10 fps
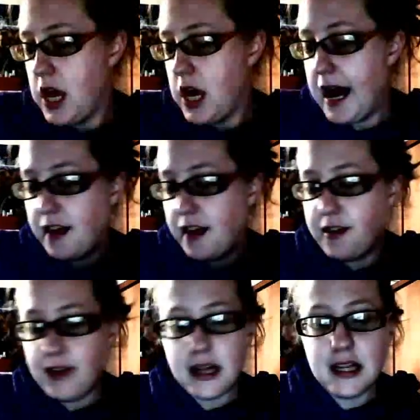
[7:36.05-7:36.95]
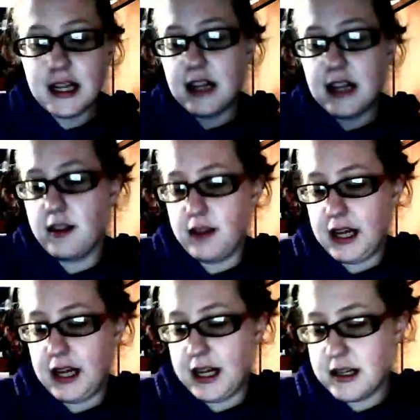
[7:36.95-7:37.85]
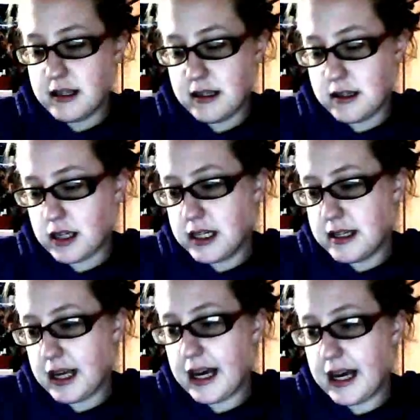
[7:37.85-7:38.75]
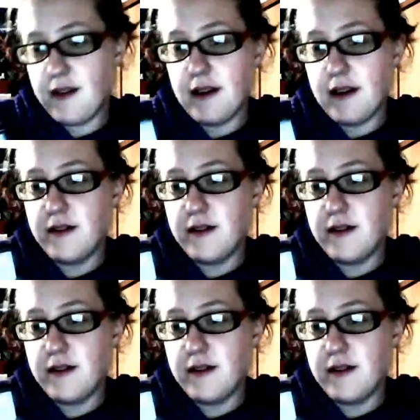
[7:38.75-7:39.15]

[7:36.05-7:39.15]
I think like these, because they kind of have the